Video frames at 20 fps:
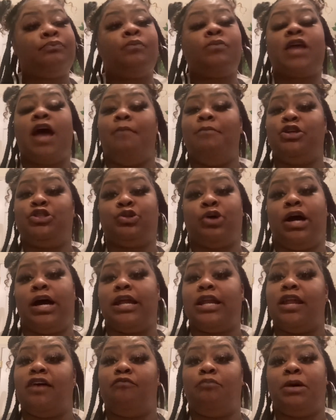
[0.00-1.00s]
make sure I got
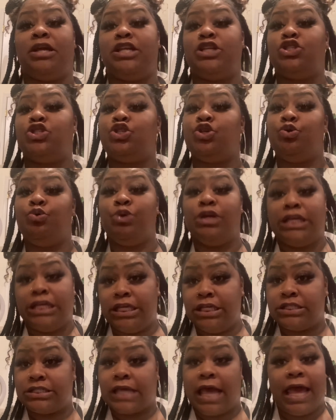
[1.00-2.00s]
enough money to
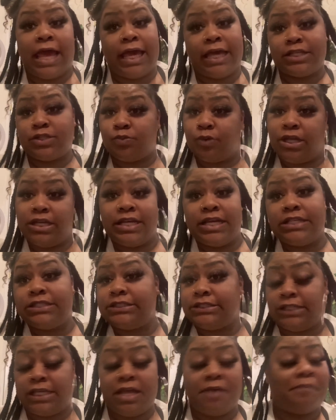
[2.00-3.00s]
eat as well as
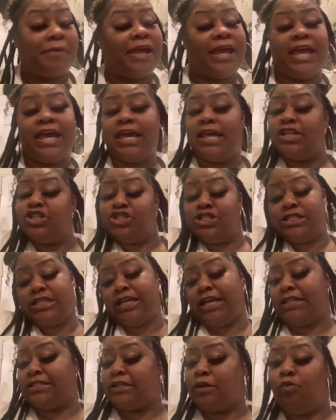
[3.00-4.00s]
tip. And just in
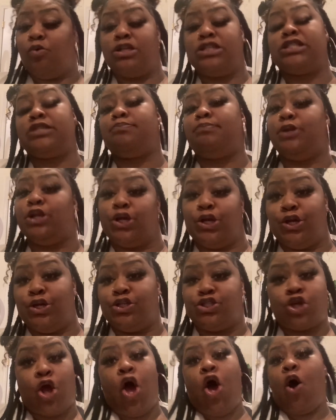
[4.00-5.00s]
case I want to splurge,
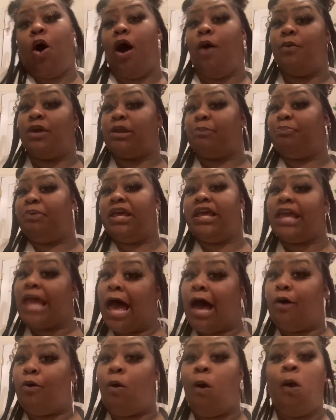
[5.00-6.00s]
or I want to pig
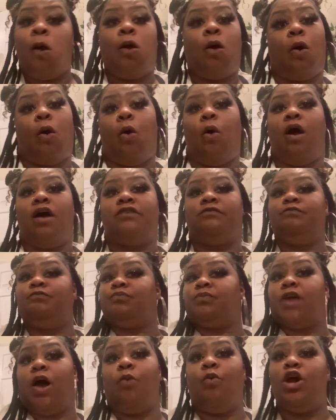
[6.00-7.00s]
out, or
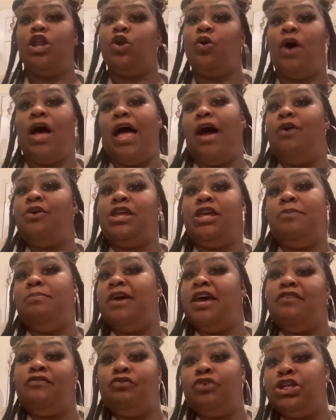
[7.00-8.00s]
I want a little alky
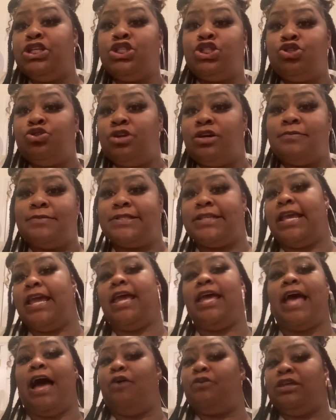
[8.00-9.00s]
beverage, you know what I'm saying?
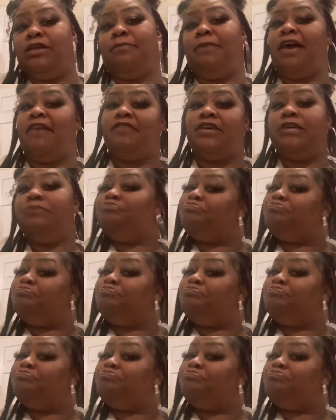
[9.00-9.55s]
Alky bevy.